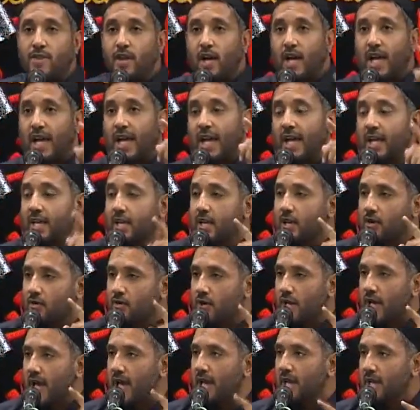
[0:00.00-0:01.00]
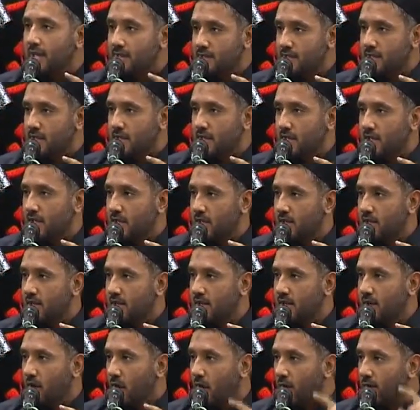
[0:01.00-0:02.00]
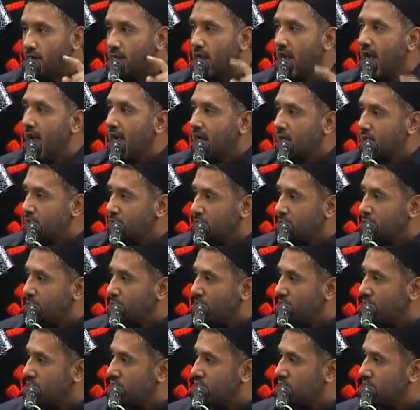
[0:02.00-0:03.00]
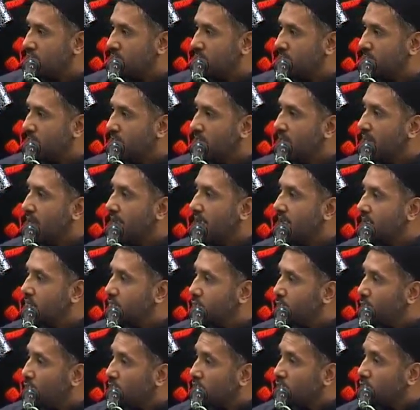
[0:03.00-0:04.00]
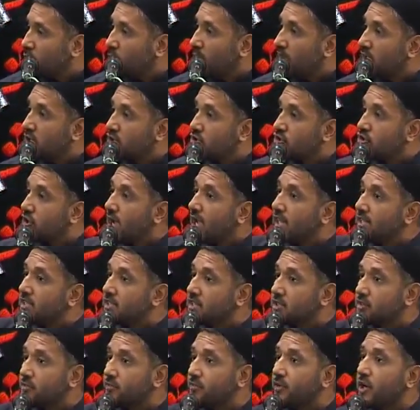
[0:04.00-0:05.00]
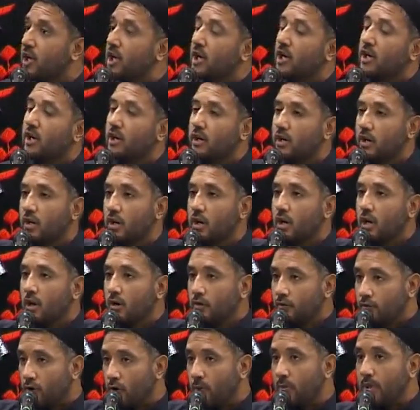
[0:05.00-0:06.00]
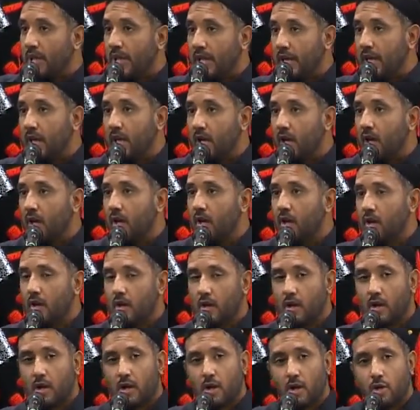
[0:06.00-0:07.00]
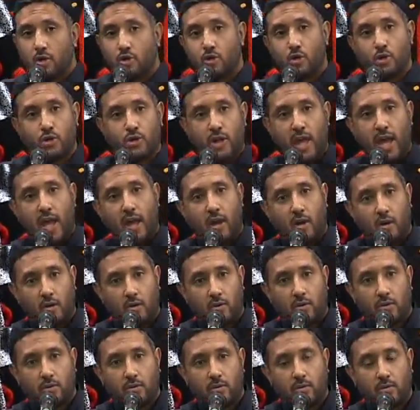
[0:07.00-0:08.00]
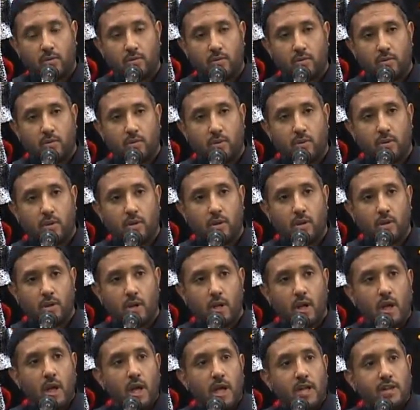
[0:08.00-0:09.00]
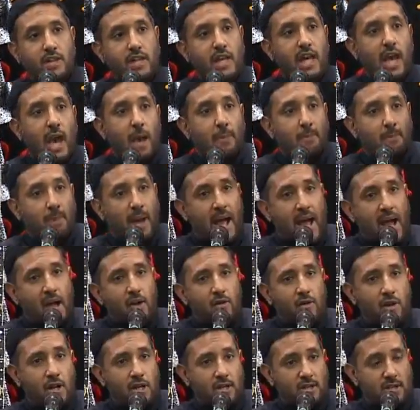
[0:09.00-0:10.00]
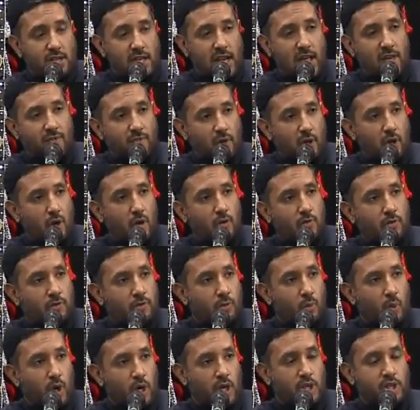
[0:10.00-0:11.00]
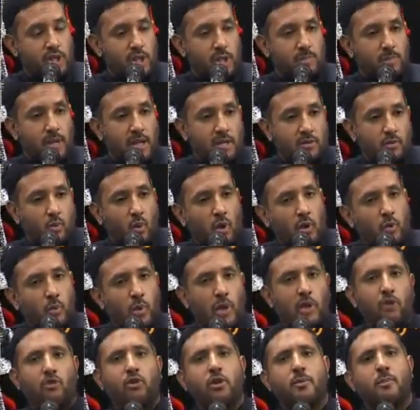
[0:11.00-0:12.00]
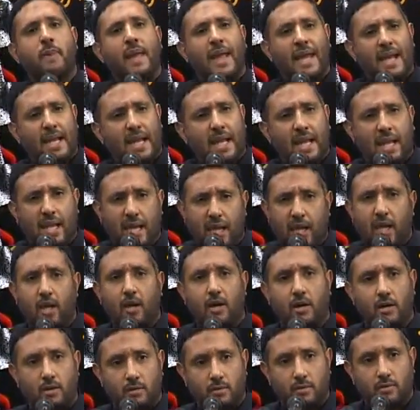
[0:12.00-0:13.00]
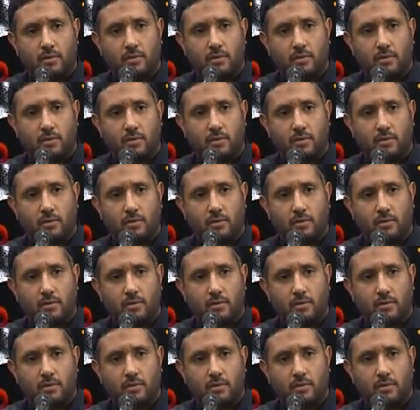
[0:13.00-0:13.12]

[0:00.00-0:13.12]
the hidden reality of the act of worship is what will transfer from here to there. The apparent level of worship is what will remain here.